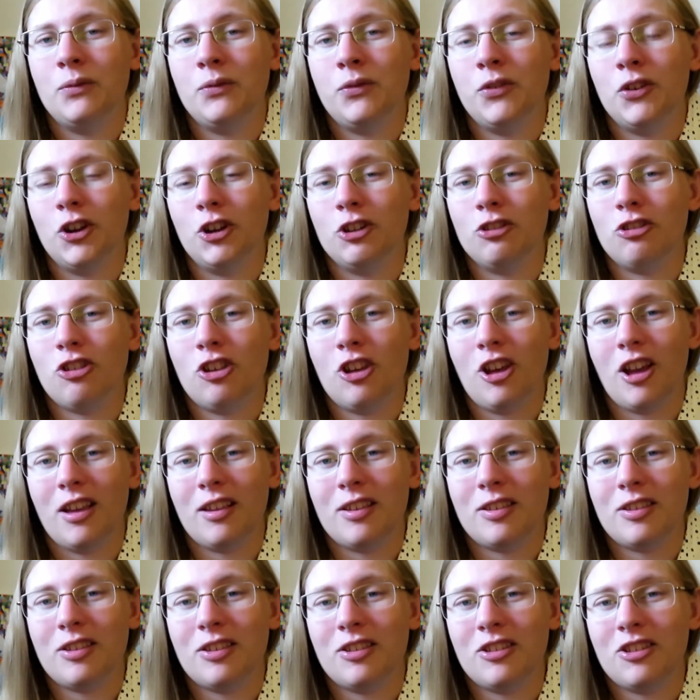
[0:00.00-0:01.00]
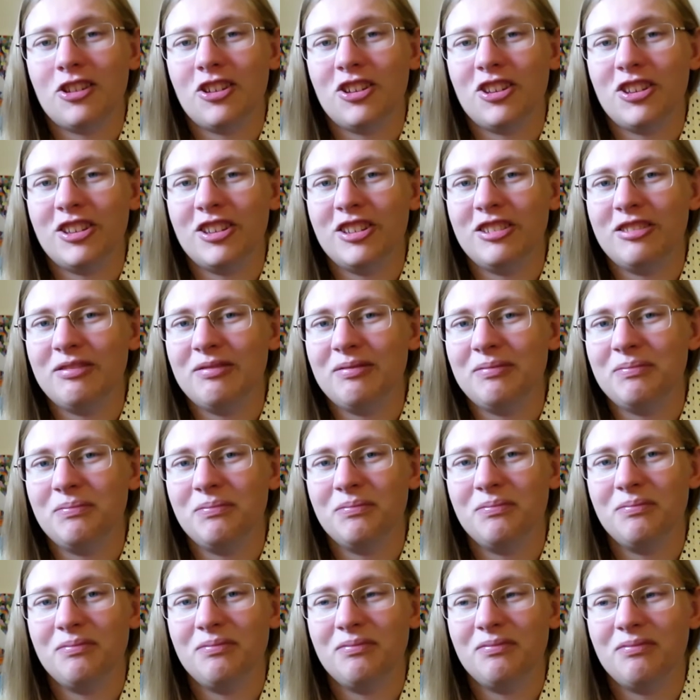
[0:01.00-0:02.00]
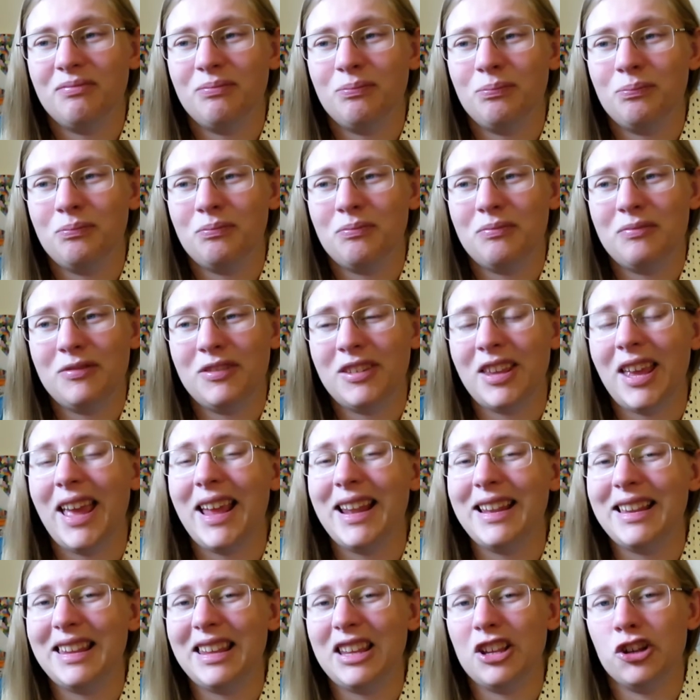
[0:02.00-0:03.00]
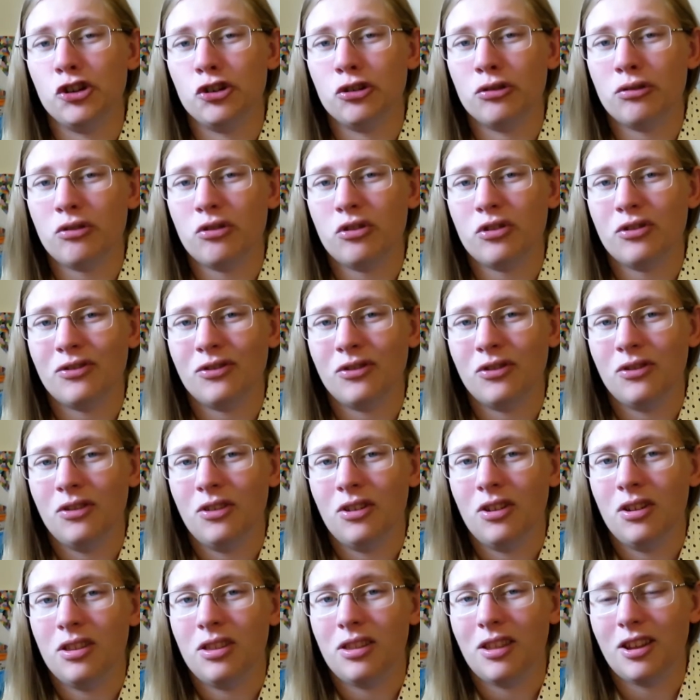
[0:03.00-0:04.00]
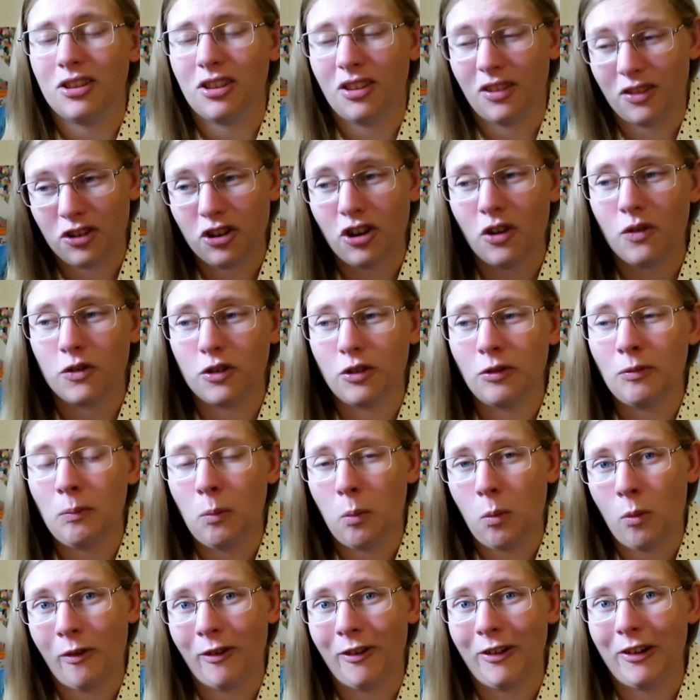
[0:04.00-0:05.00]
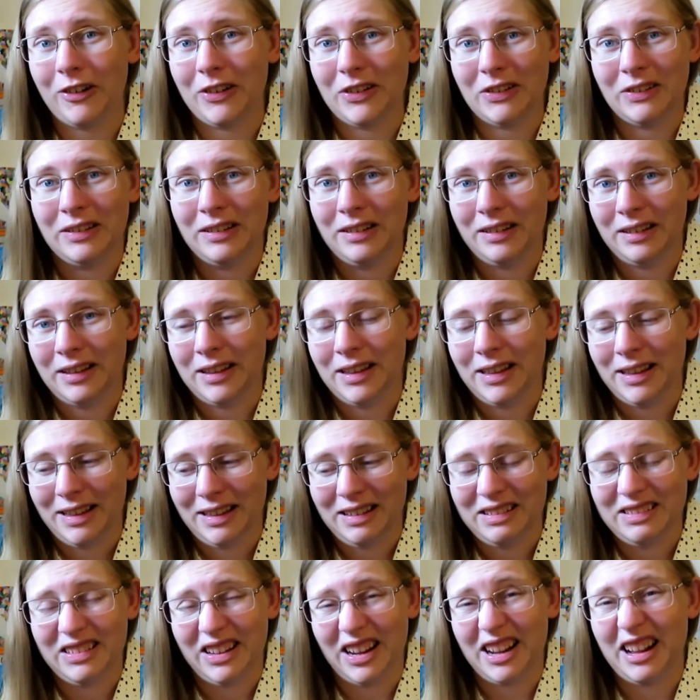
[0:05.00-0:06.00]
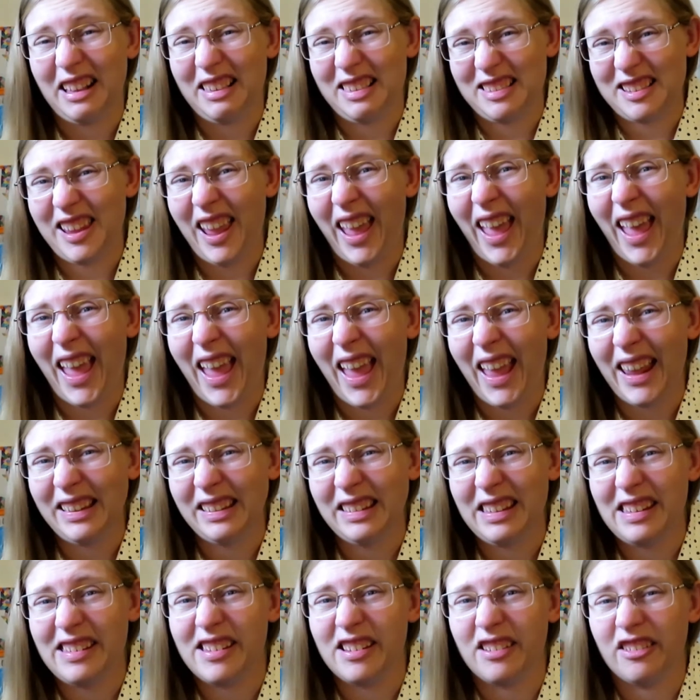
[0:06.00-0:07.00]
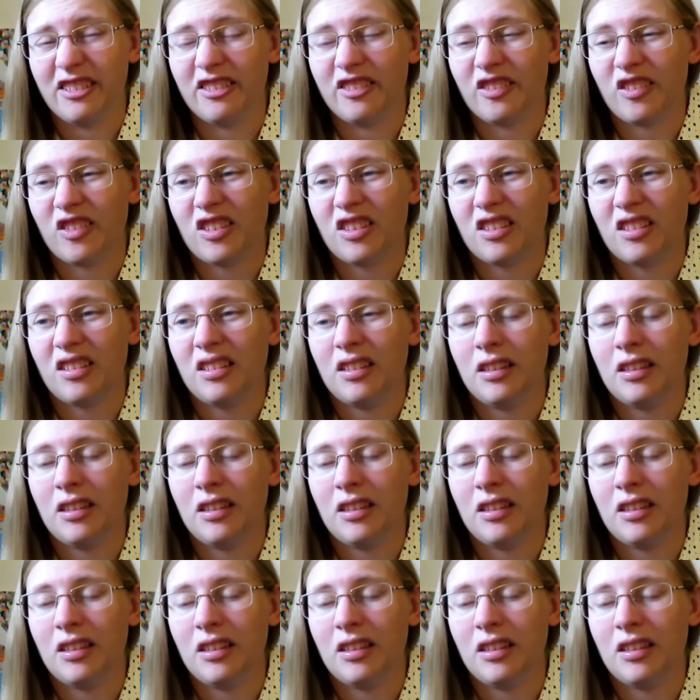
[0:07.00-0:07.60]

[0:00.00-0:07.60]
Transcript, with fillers: for just ten years. Like, the Trojan War takes ten years.